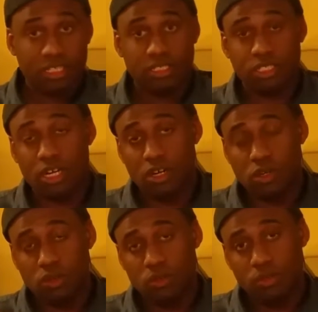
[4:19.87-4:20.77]

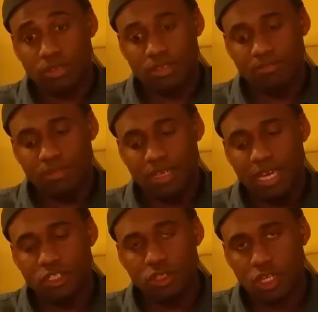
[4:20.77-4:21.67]
So
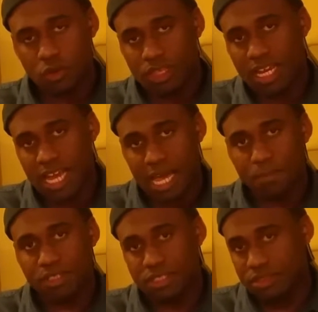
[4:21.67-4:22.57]
as you know, when that
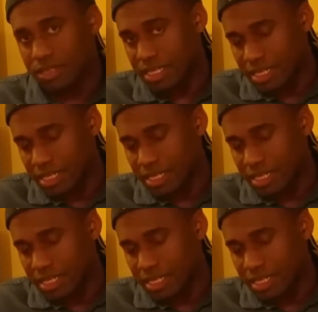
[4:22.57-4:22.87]
happens